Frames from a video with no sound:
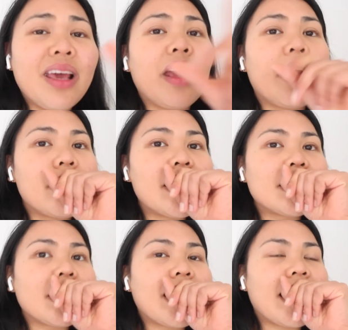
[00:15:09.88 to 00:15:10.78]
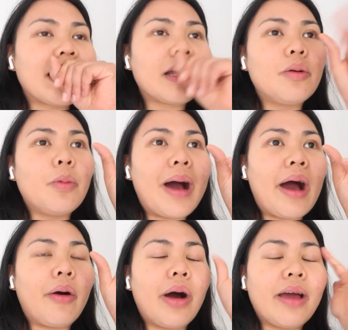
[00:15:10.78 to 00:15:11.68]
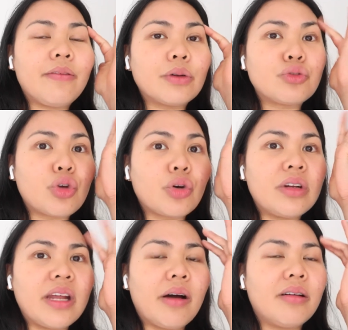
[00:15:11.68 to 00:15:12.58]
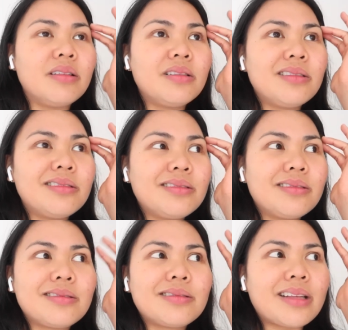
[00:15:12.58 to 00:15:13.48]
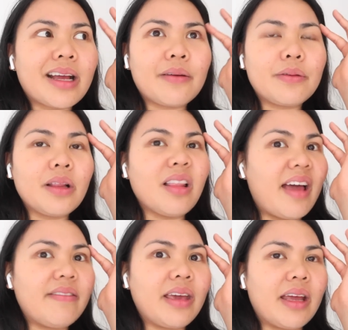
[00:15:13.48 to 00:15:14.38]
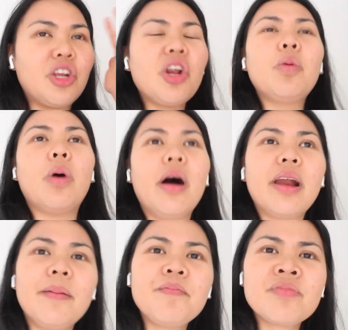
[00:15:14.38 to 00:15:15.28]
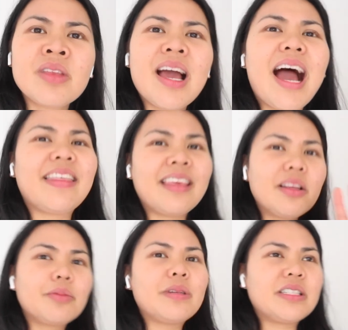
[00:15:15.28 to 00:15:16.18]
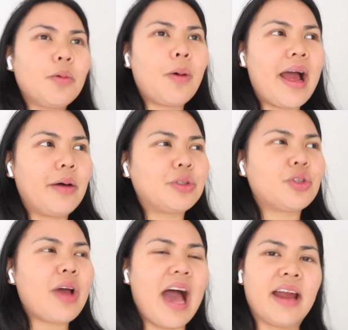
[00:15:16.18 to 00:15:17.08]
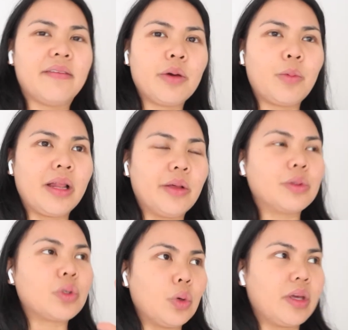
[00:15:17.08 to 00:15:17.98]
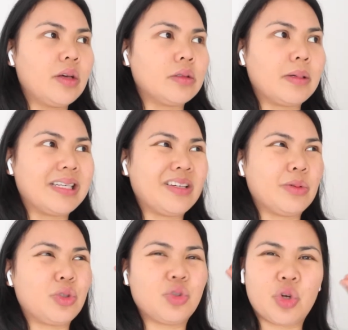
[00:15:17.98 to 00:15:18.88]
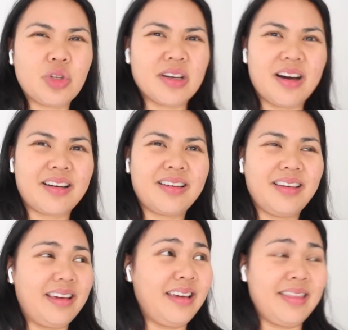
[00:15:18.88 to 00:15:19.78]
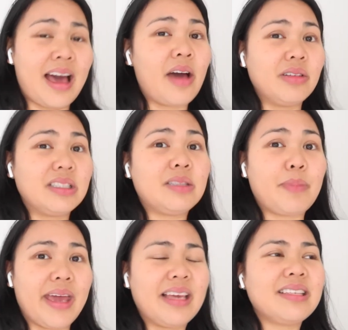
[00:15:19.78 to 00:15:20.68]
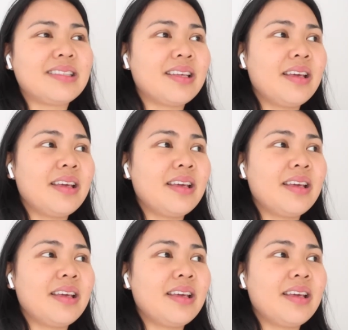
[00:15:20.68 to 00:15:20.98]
Anyways, okay, wow, I feel so good now. Like, I feel alive again. You know what? I think the reason why I was so out of it while I was cooking was because it was so dark in that space.